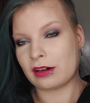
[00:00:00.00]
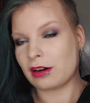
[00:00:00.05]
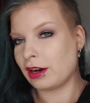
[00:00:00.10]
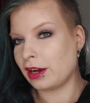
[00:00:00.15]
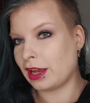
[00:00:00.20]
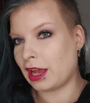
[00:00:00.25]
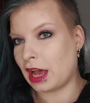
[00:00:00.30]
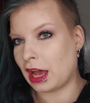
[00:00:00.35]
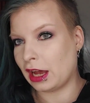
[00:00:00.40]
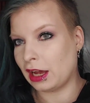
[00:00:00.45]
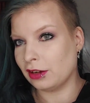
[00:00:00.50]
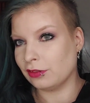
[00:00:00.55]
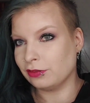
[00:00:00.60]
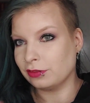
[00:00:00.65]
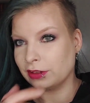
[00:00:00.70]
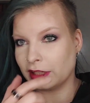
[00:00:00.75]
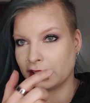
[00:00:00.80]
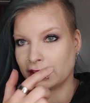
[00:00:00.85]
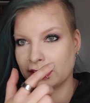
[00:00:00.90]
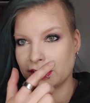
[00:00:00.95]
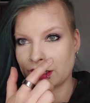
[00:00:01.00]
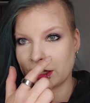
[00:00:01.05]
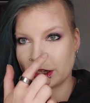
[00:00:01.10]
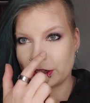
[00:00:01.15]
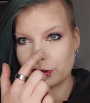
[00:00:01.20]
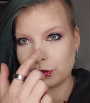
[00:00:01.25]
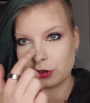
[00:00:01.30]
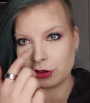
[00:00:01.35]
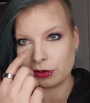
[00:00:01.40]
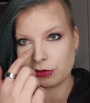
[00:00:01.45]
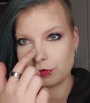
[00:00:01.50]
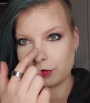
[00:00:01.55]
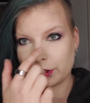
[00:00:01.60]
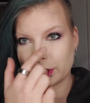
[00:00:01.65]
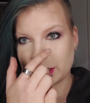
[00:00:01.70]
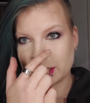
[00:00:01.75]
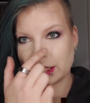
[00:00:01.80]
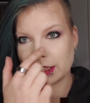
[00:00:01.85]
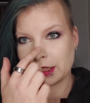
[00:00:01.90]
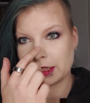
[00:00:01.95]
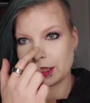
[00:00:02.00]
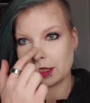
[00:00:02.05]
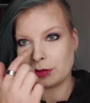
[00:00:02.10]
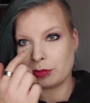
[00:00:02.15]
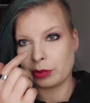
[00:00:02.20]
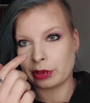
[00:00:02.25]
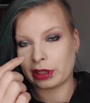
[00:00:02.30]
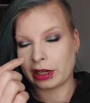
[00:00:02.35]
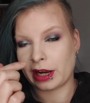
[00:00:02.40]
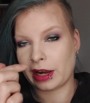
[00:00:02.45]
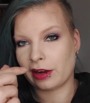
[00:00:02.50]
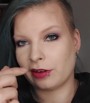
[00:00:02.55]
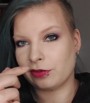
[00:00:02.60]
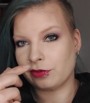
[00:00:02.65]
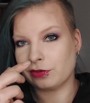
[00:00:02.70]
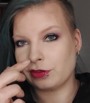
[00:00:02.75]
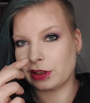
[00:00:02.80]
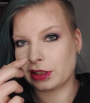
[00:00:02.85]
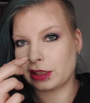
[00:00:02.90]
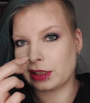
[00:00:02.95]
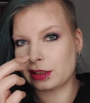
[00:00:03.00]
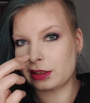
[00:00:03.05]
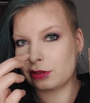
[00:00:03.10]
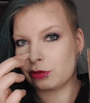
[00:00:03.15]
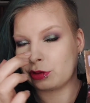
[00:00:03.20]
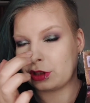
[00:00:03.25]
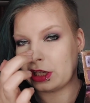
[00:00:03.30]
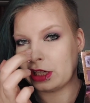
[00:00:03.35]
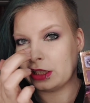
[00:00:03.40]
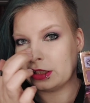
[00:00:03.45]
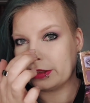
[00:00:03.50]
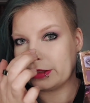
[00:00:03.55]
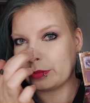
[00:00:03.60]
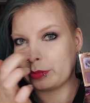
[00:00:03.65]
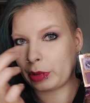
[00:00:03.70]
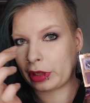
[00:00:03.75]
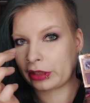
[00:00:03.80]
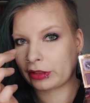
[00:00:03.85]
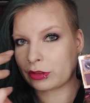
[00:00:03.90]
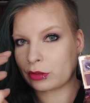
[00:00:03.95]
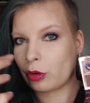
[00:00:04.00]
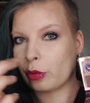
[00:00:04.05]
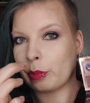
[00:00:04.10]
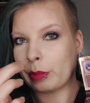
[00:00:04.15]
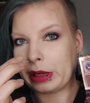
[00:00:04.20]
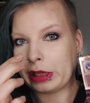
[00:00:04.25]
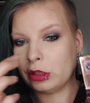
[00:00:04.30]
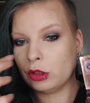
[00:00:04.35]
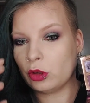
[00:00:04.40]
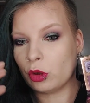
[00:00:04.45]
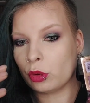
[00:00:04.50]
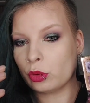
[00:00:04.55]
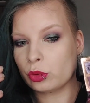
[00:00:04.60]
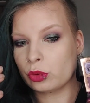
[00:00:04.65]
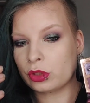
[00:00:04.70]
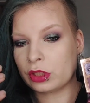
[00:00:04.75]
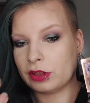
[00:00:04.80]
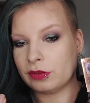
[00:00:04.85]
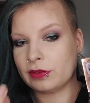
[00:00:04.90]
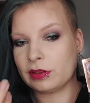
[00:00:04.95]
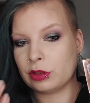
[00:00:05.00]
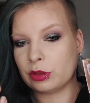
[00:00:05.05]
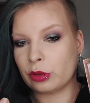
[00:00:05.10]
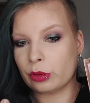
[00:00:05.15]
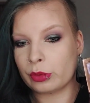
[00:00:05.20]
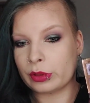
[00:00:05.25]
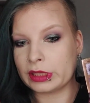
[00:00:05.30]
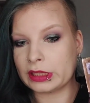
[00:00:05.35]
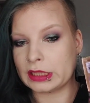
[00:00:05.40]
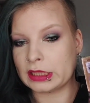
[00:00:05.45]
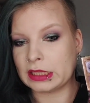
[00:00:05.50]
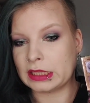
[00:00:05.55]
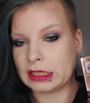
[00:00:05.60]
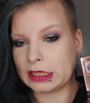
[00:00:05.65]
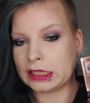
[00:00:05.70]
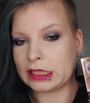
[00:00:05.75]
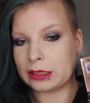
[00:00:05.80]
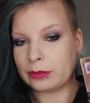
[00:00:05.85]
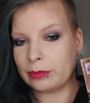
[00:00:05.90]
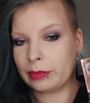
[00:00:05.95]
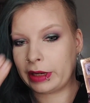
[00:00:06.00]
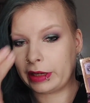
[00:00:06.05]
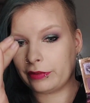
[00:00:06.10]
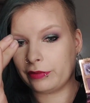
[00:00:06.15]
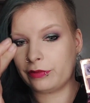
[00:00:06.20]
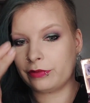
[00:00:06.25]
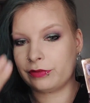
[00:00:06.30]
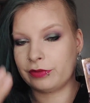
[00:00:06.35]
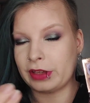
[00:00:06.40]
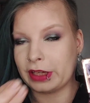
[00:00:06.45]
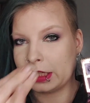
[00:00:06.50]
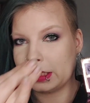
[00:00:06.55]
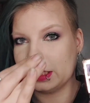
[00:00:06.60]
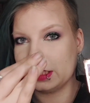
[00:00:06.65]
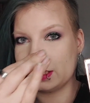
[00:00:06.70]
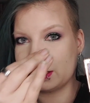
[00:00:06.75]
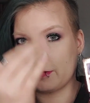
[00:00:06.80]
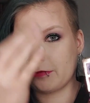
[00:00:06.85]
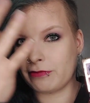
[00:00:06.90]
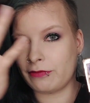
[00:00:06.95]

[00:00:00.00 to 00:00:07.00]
I have, like, I don't know if you can see, but I have like green specks on my nose, even though I did my face